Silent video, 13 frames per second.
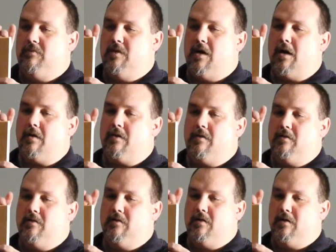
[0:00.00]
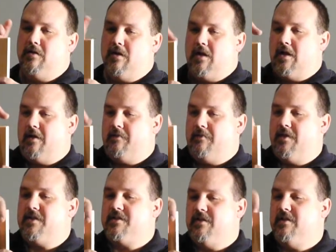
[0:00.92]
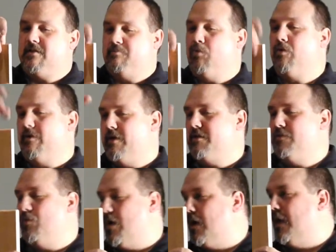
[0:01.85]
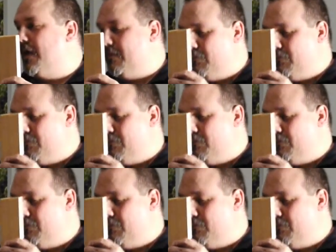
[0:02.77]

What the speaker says: Not this board doesn't want to let it